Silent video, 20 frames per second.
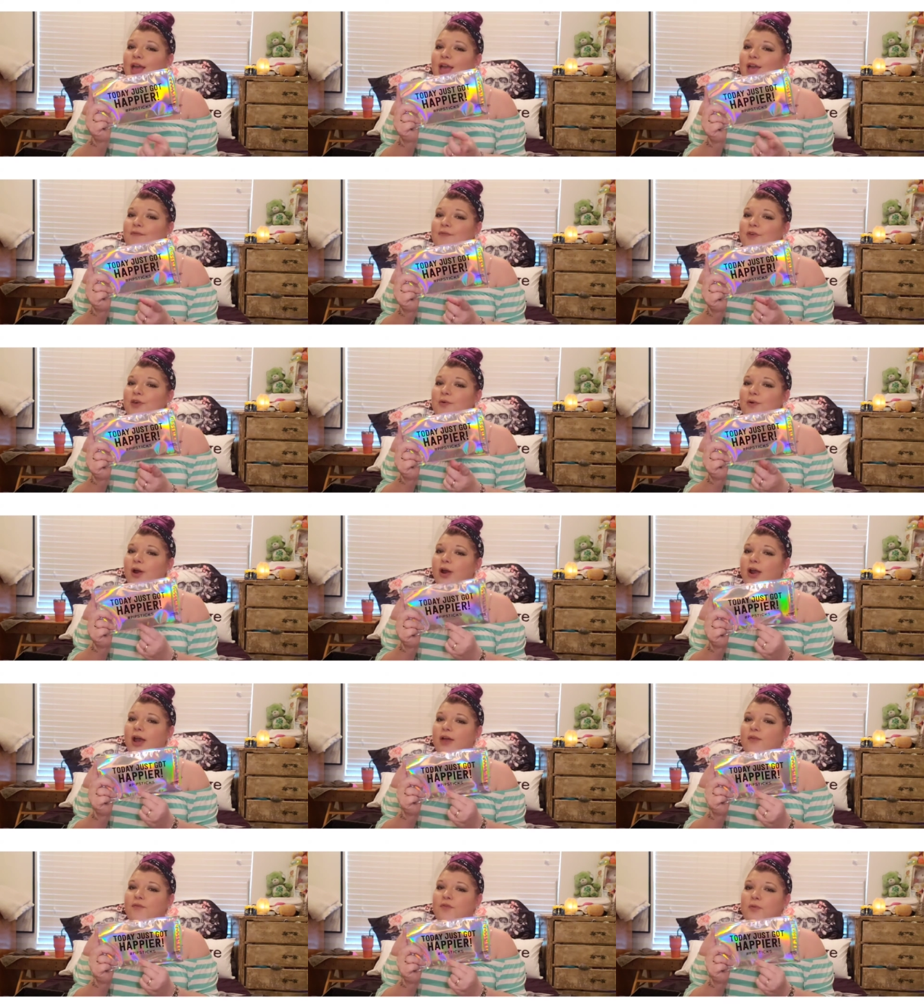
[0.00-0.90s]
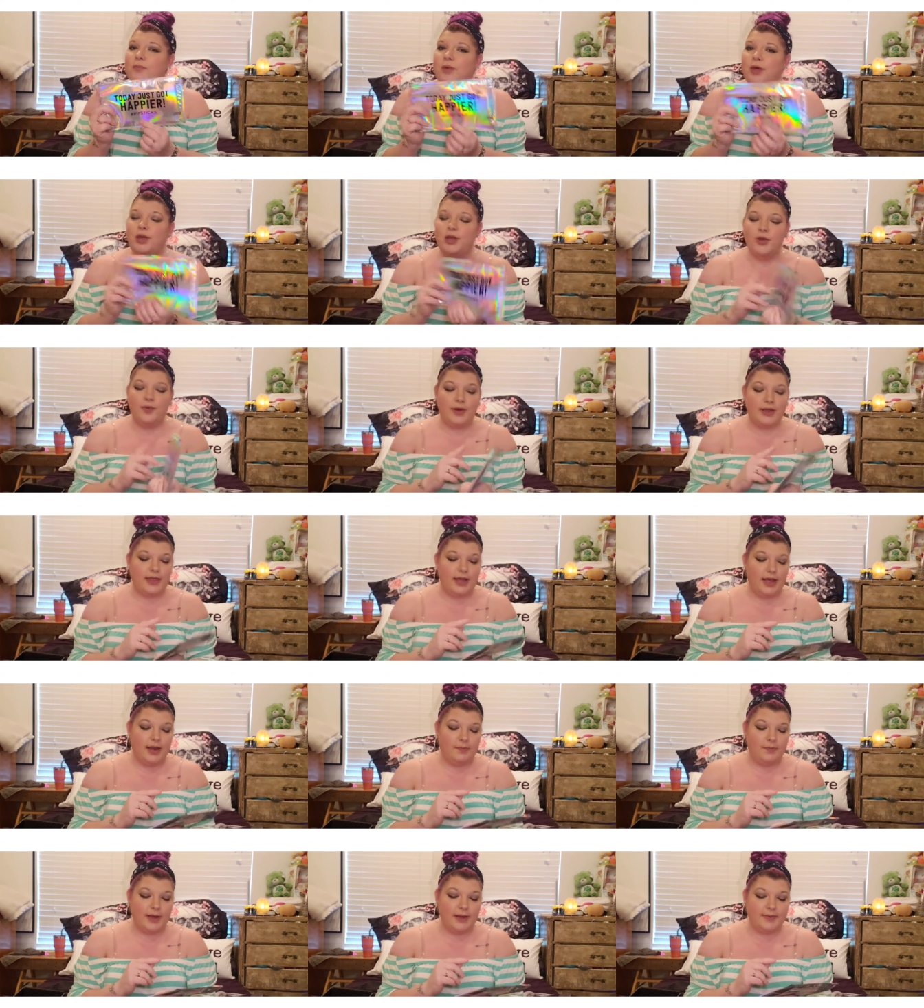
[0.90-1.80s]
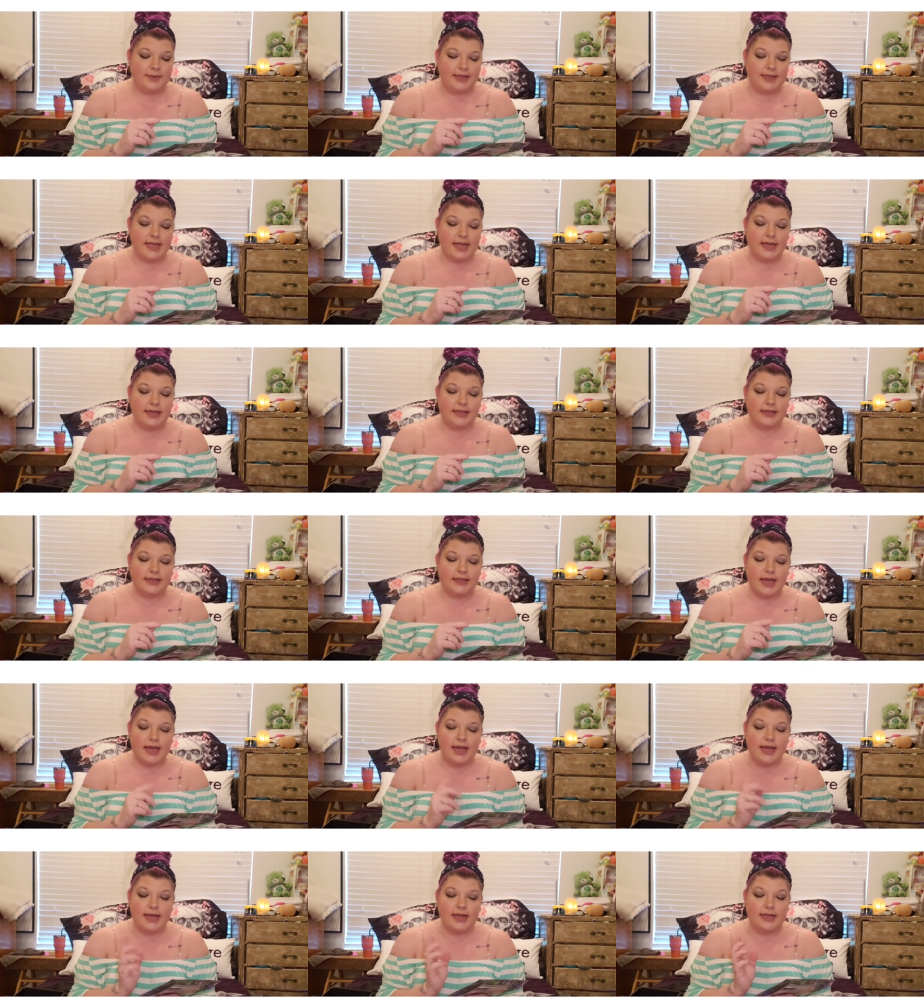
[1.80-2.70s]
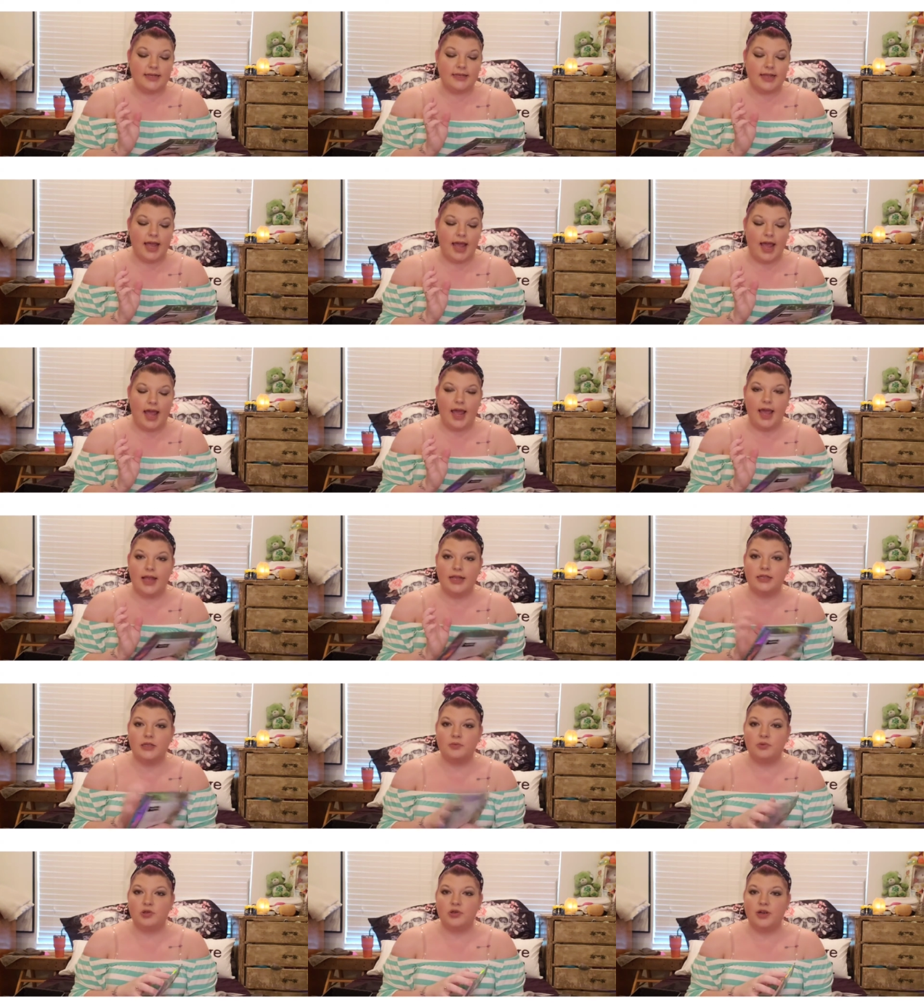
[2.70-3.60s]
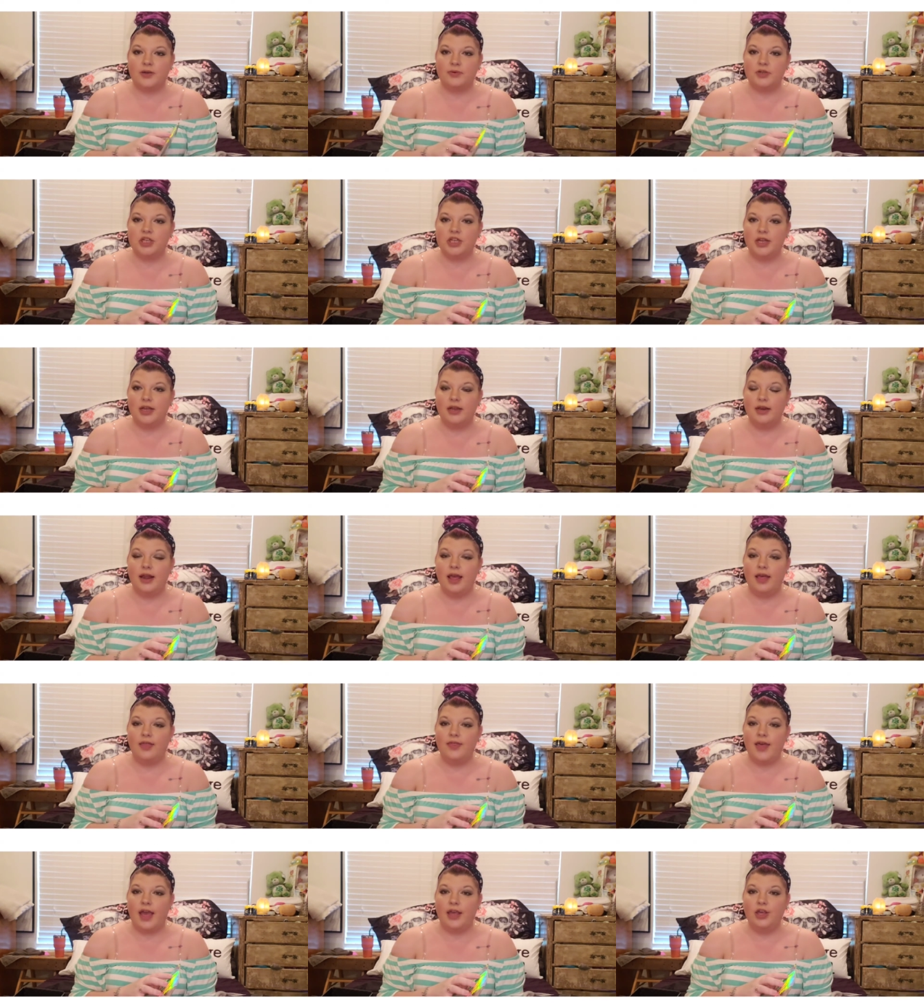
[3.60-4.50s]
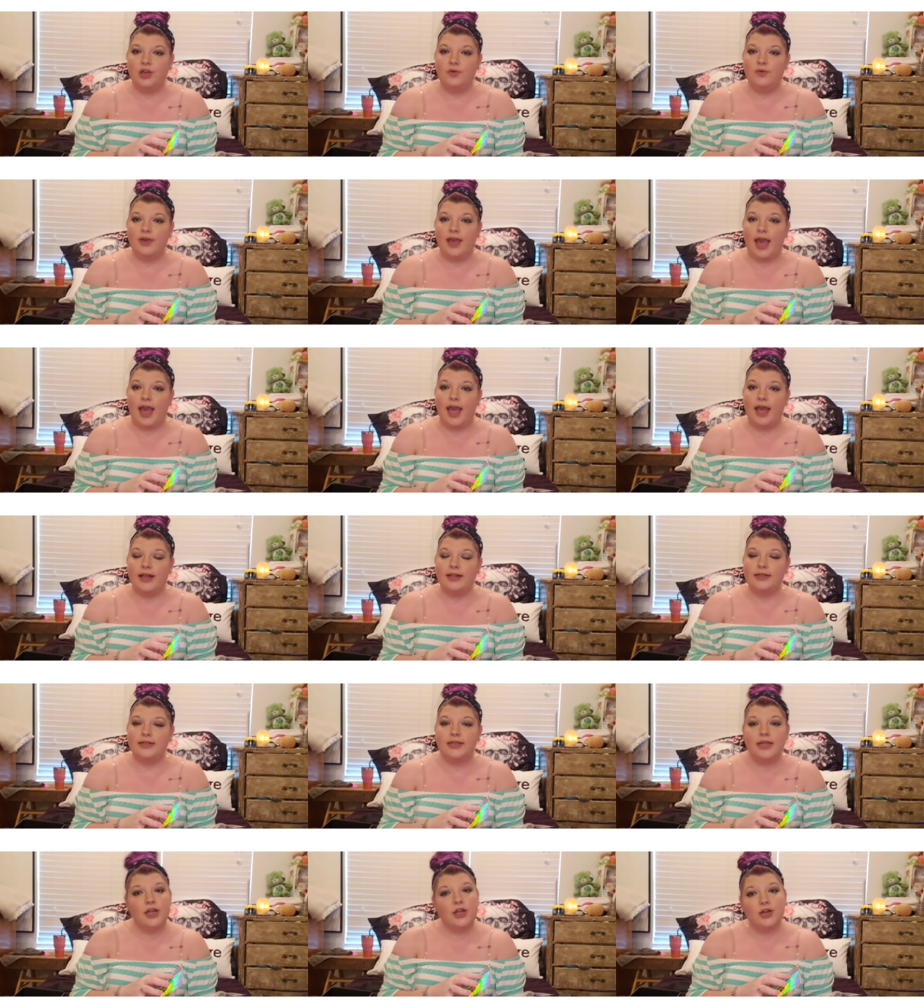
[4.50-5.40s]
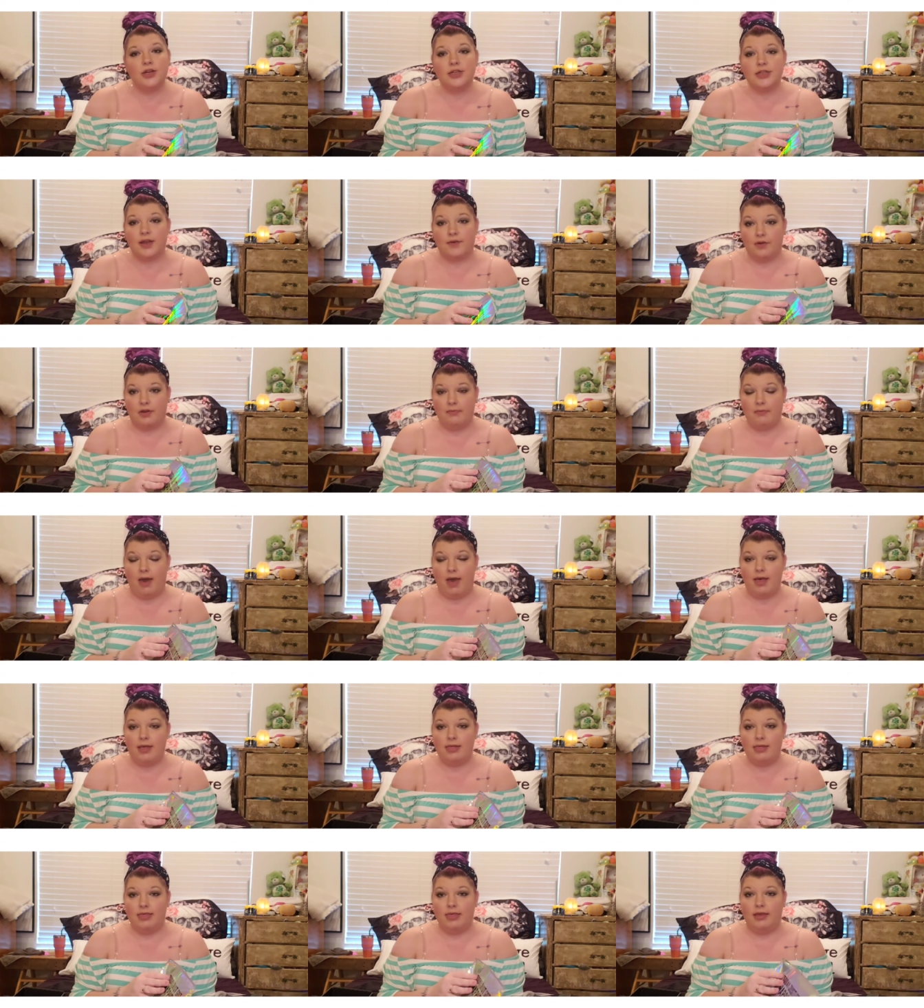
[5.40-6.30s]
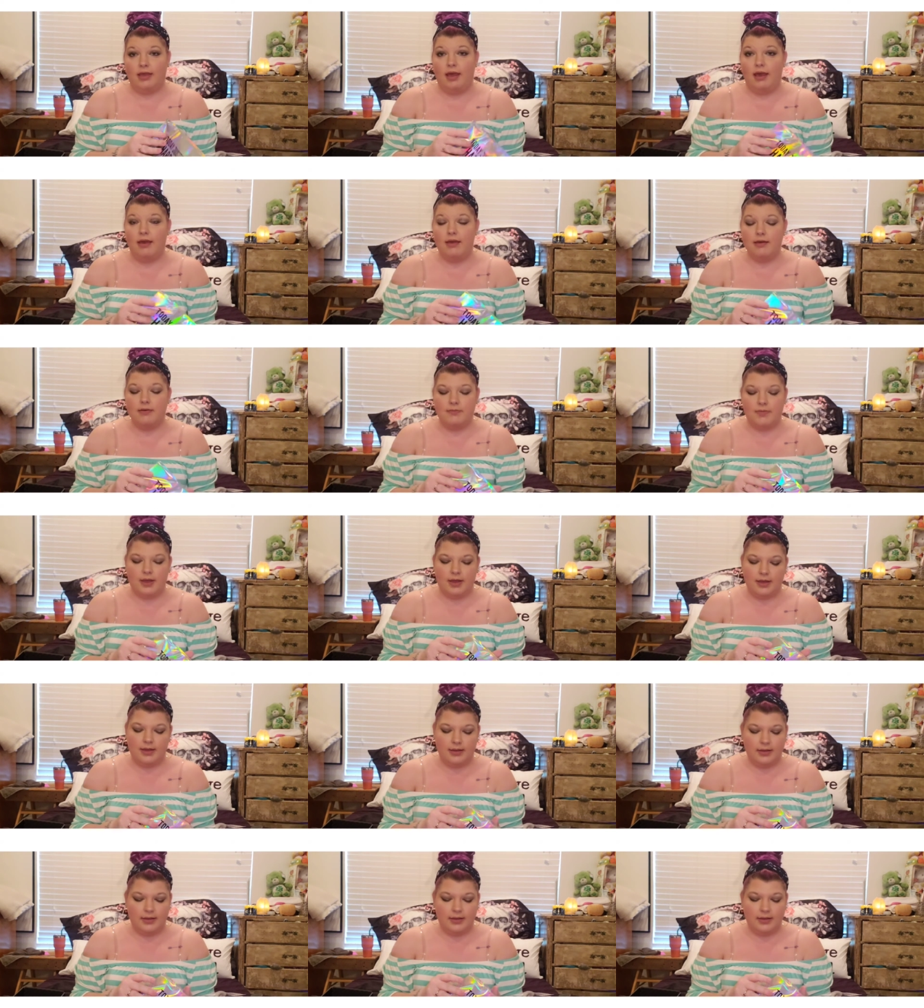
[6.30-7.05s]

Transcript: if you are unfamiliar with it, Pipsticks is a subscription that you get stickers every month. Um,